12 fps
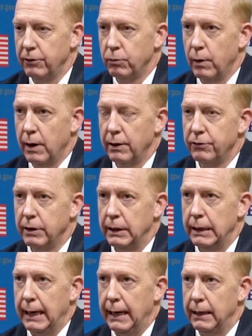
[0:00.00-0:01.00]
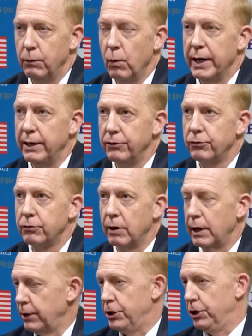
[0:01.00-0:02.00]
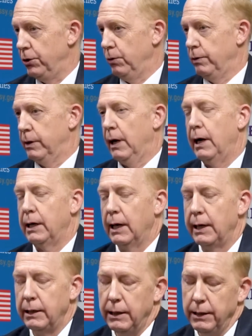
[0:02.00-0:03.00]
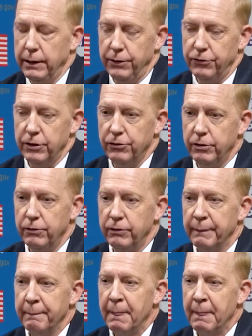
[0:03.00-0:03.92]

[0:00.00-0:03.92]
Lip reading: Watch and what it's trying to do to highlight these issues.